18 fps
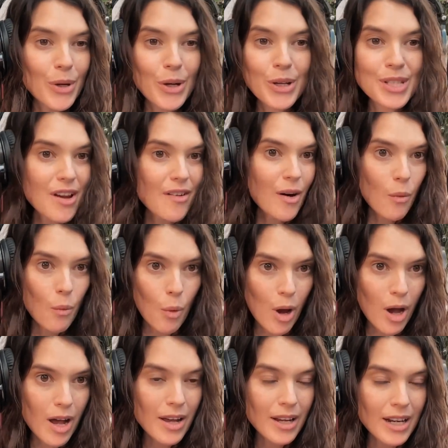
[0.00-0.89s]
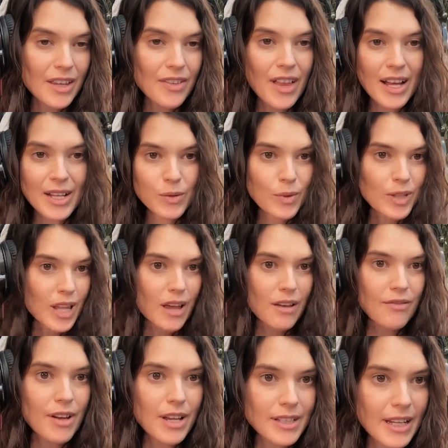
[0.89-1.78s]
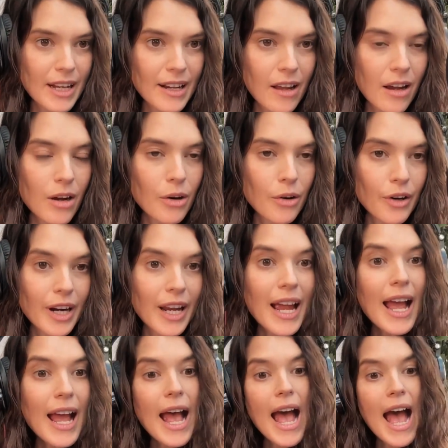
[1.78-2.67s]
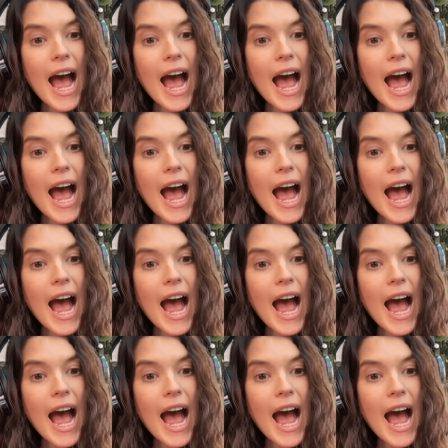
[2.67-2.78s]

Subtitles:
because they're at work and that's when they're first getting hungry.